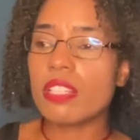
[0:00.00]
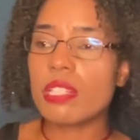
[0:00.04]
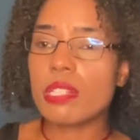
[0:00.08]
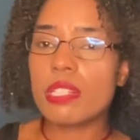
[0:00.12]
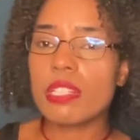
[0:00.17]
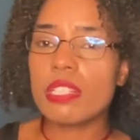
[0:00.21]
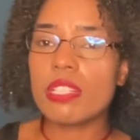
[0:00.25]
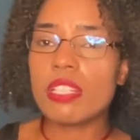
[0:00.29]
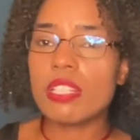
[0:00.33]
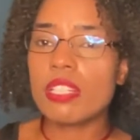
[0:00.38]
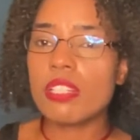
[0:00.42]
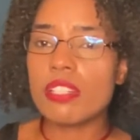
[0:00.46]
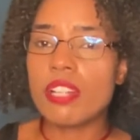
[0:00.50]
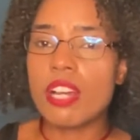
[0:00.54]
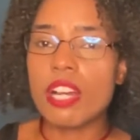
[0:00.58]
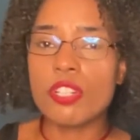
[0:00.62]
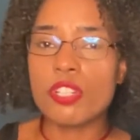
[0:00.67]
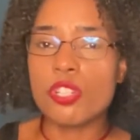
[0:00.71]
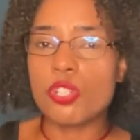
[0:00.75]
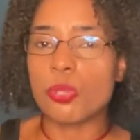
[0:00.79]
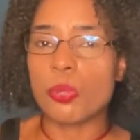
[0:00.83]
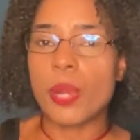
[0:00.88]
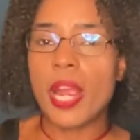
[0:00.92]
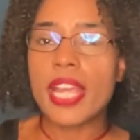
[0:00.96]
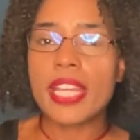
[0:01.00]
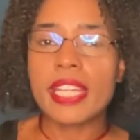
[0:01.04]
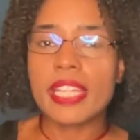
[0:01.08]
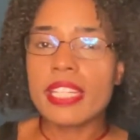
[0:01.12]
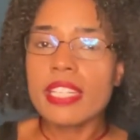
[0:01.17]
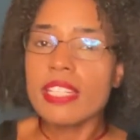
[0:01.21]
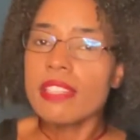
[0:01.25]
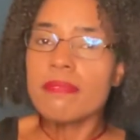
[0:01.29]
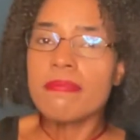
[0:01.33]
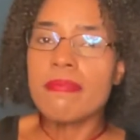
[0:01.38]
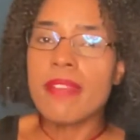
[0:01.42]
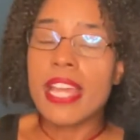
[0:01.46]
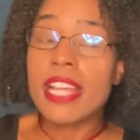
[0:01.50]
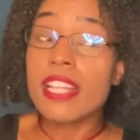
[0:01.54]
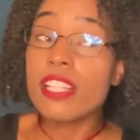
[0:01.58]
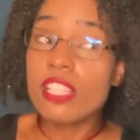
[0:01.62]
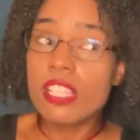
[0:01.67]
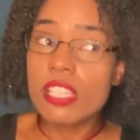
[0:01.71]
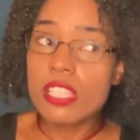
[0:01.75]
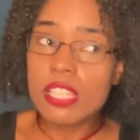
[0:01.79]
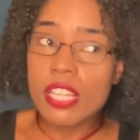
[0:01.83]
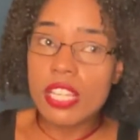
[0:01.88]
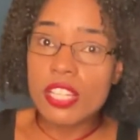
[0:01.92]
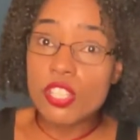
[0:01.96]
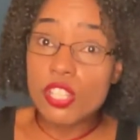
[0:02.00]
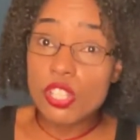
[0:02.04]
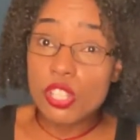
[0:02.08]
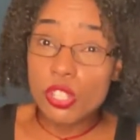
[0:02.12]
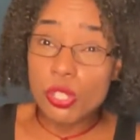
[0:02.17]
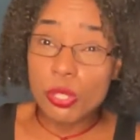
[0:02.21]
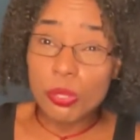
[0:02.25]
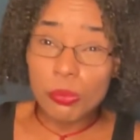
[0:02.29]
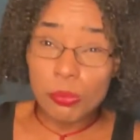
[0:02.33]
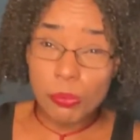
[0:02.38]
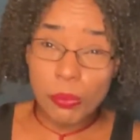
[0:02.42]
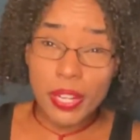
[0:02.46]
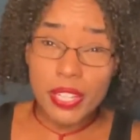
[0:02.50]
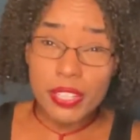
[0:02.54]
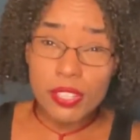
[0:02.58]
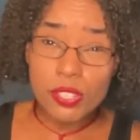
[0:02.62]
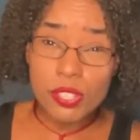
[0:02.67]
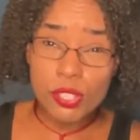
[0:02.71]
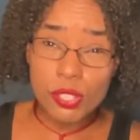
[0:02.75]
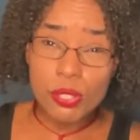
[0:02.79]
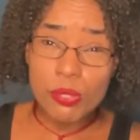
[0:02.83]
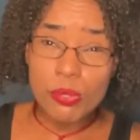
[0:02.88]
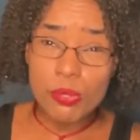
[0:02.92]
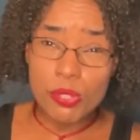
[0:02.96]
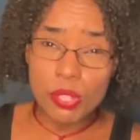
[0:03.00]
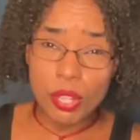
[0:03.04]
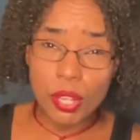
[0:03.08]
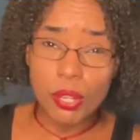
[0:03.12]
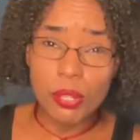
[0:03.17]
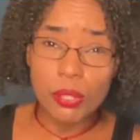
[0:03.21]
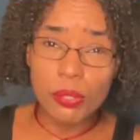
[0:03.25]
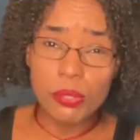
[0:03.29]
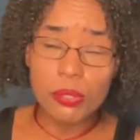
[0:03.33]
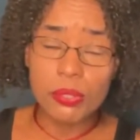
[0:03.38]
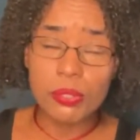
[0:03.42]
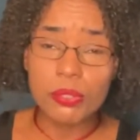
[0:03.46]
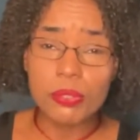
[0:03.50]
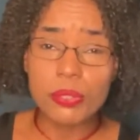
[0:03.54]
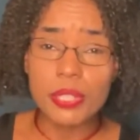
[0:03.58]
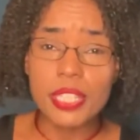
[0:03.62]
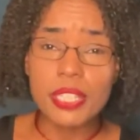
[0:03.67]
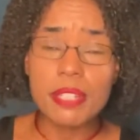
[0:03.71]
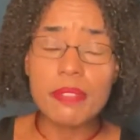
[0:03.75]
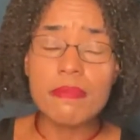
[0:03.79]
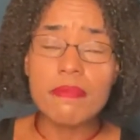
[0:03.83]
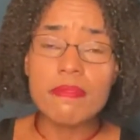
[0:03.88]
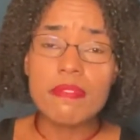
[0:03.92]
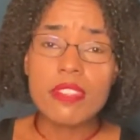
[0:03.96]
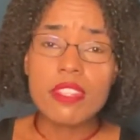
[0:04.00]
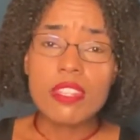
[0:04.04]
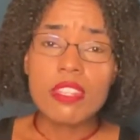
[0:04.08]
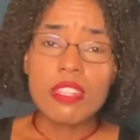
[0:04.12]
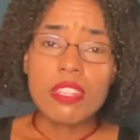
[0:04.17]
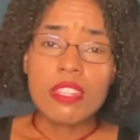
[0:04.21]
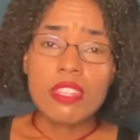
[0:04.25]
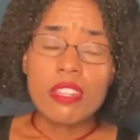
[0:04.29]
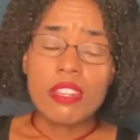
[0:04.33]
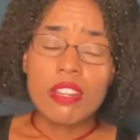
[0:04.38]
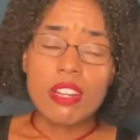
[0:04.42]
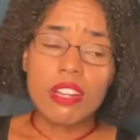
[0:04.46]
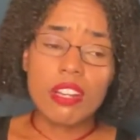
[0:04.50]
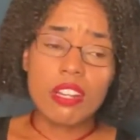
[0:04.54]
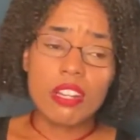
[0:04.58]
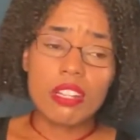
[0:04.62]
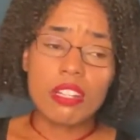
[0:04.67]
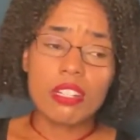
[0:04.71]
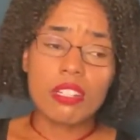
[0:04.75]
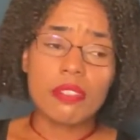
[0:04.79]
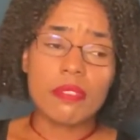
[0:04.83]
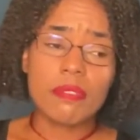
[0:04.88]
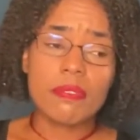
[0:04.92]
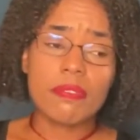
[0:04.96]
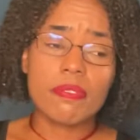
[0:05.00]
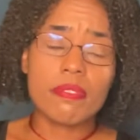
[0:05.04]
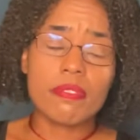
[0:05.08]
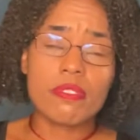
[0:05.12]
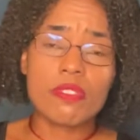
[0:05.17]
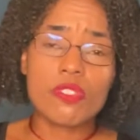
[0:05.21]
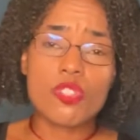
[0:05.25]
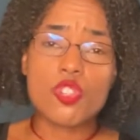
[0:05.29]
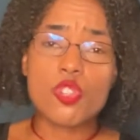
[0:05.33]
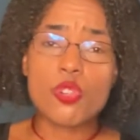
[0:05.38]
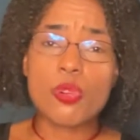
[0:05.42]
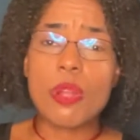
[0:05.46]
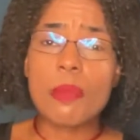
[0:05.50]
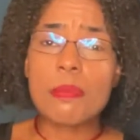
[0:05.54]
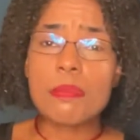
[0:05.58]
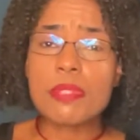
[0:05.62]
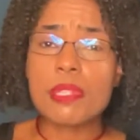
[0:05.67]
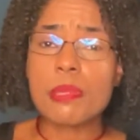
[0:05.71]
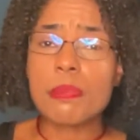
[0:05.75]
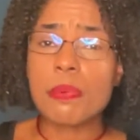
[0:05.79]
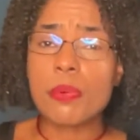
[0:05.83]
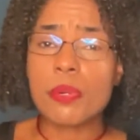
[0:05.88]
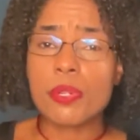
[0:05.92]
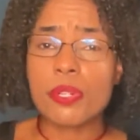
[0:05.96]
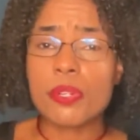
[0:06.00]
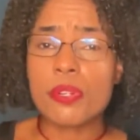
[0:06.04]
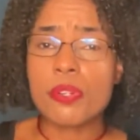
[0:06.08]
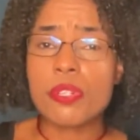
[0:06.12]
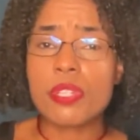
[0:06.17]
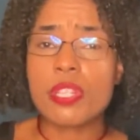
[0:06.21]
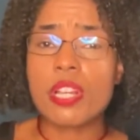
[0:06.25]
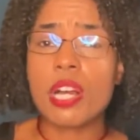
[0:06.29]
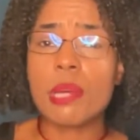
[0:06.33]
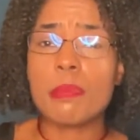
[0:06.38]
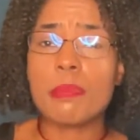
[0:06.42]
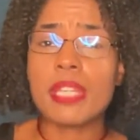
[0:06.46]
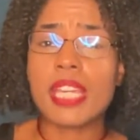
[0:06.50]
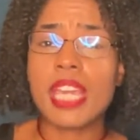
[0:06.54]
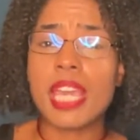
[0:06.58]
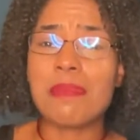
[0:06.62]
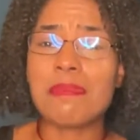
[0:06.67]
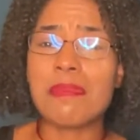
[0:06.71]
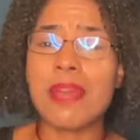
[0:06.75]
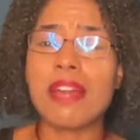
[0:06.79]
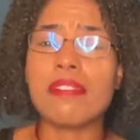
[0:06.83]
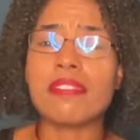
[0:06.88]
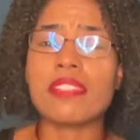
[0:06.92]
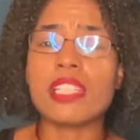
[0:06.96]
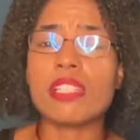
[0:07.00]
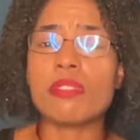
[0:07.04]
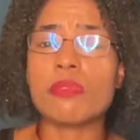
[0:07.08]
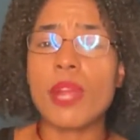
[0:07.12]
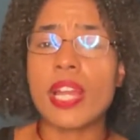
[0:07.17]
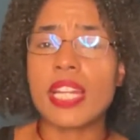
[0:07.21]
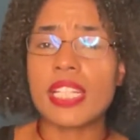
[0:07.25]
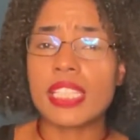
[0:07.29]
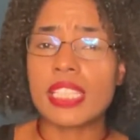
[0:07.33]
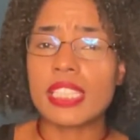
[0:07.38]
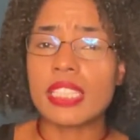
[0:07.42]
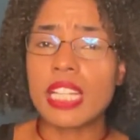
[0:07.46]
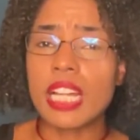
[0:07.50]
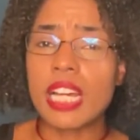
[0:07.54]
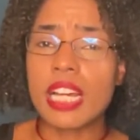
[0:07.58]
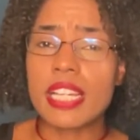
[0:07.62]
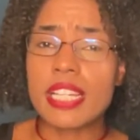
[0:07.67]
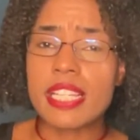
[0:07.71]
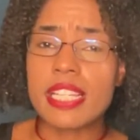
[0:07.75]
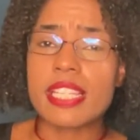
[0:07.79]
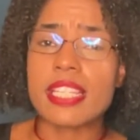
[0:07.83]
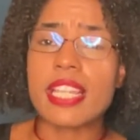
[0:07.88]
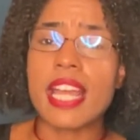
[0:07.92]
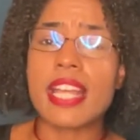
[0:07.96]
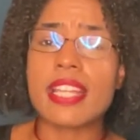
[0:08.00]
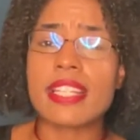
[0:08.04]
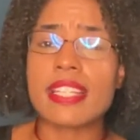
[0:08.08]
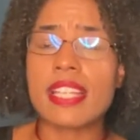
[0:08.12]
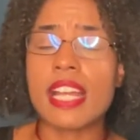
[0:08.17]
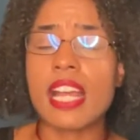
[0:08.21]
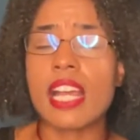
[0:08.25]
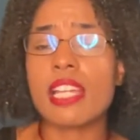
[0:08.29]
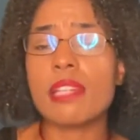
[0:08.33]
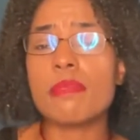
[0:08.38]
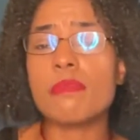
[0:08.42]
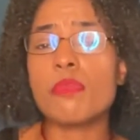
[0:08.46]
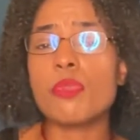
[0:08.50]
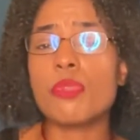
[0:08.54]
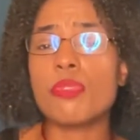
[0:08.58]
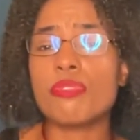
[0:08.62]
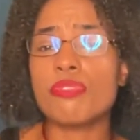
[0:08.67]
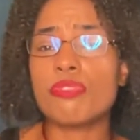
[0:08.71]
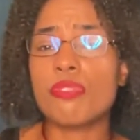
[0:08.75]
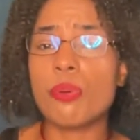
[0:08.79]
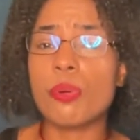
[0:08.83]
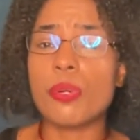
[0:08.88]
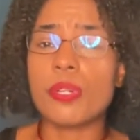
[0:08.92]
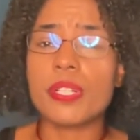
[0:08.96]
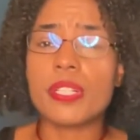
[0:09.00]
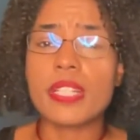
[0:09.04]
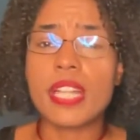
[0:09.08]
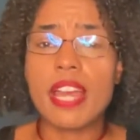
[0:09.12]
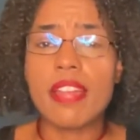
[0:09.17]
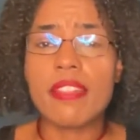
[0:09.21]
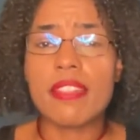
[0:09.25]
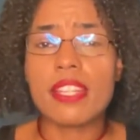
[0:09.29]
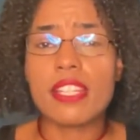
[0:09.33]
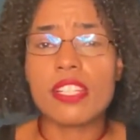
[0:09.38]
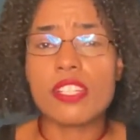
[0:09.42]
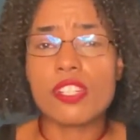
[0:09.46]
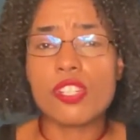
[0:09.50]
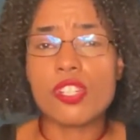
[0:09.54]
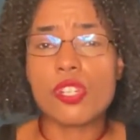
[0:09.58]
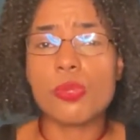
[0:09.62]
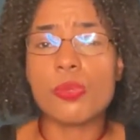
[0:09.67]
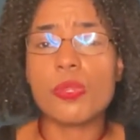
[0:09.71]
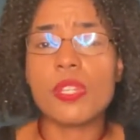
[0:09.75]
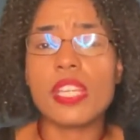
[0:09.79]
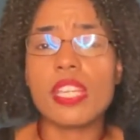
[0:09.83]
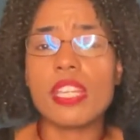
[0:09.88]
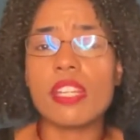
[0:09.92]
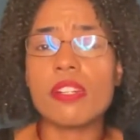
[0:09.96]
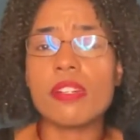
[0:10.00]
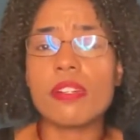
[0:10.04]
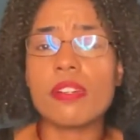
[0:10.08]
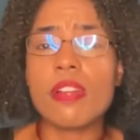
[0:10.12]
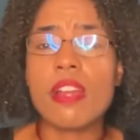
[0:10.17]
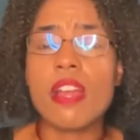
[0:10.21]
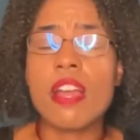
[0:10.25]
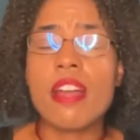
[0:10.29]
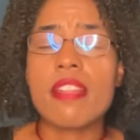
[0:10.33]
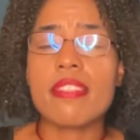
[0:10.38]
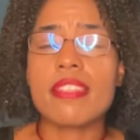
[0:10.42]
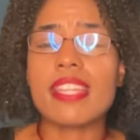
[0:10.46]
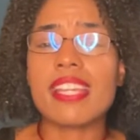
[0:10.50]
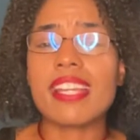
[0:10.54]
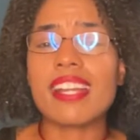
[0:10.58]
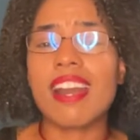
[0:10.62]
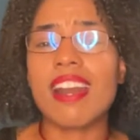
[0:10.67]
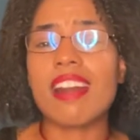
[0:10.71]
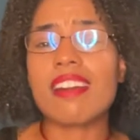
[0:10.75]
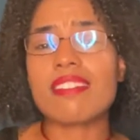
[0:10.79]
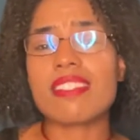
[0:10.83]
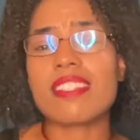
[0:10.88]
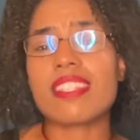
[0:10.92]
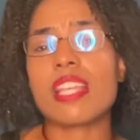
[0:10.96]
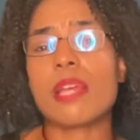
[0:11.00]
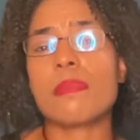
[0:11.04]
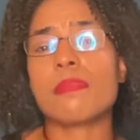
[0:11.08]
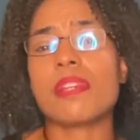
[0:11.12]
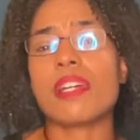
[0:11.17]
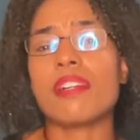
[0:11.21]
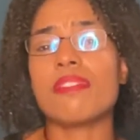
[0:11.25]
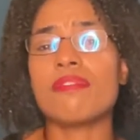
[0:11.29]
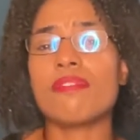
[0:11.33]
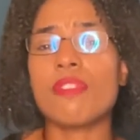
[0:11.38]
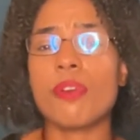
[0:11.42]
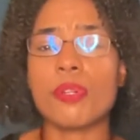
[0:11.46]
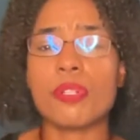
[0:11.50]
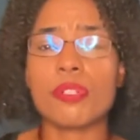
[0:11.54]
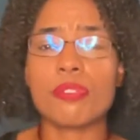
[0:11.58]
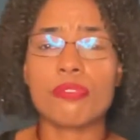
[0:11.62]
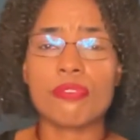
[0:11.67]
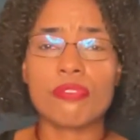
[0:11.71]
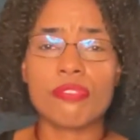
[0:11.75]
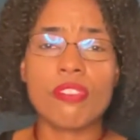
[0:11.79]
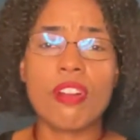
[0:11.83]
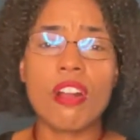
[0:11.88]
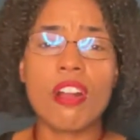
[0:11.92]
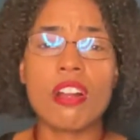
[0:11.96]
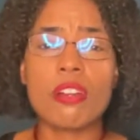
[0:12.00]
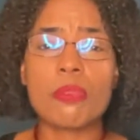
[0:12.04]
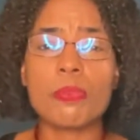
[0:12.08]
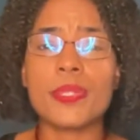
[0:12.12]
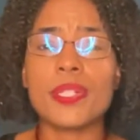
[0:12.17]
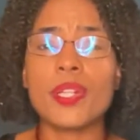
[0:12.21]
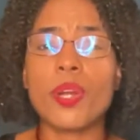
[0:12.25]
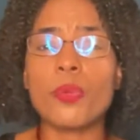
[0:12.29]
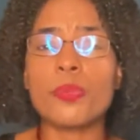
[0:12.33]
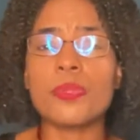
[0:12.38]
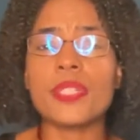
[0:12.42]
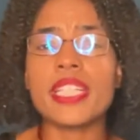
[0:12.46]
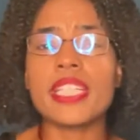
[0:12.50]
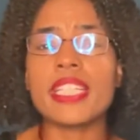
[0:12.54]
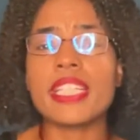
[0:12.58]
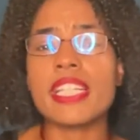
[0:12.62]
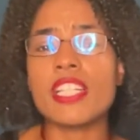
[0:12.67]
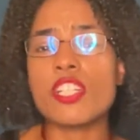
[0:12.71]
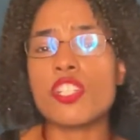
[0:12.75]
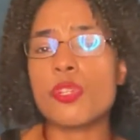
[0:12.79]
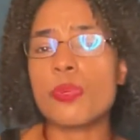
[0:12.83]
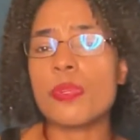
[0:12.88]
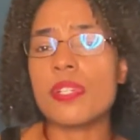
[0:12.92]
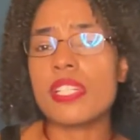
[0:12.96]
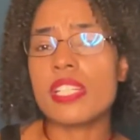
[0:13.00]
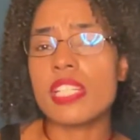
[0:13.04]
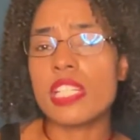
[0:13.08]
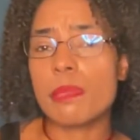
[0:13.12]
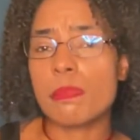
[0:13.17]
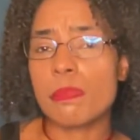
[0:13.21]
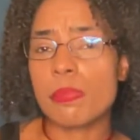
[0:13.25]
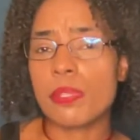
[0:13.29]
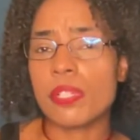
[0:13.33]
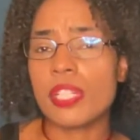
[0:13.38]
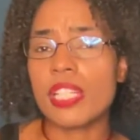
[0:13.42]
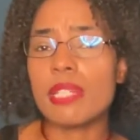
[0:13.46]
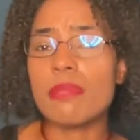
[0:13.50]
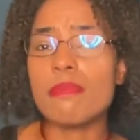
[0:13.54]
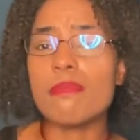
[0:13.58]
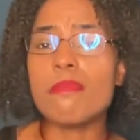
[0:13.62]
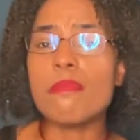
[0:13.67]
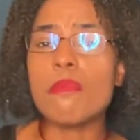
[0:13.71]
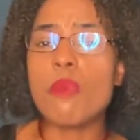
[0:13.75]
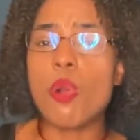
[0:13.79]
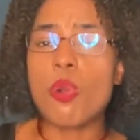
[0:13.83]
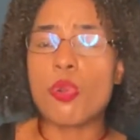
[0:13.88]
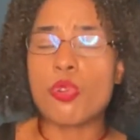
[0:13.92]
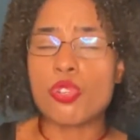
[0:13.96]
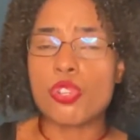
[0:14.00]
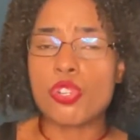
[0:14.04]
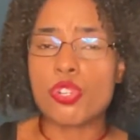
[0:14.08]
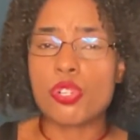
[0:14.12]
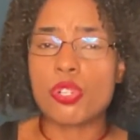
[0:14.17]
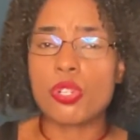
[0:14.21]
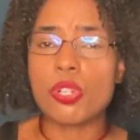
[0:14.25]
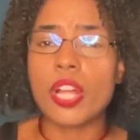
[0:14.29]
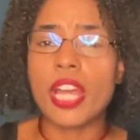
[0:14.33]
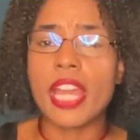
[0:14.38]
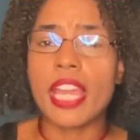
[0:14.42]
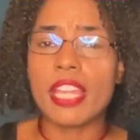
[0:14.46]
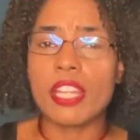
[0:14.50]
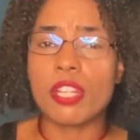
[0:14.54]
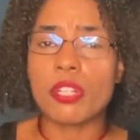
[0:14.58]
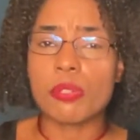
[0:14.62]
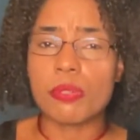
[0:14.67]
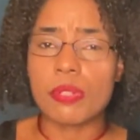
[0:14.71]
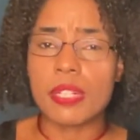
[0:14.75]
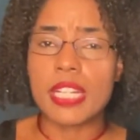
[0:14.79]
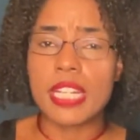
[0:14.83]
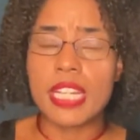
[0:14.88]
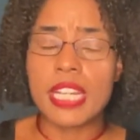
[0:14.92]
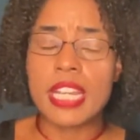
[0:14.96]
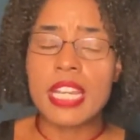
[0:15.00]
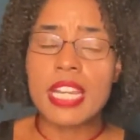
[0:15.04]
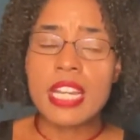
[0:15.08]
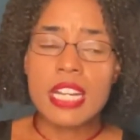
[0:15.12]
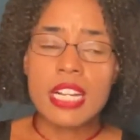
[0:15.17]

a, a dragon, it's it's your right to do so, right? Um, Trump supporters uh, became heavily radicalized as time moved forward, and then to hear the concept of voter fraud would only lead to a deeper emotional, angry,